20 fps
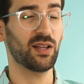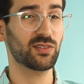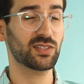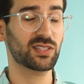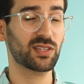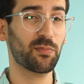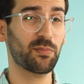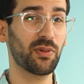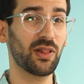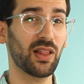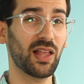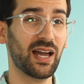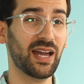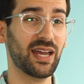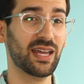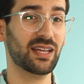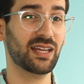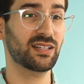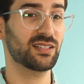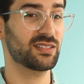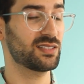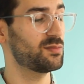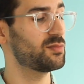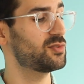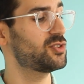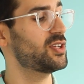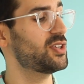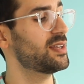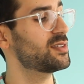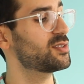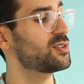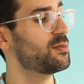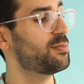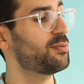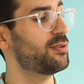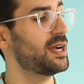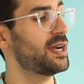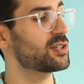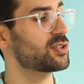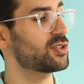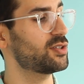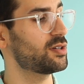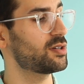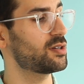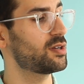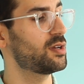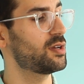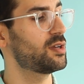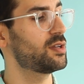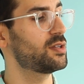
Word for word: just applying some gentle pressure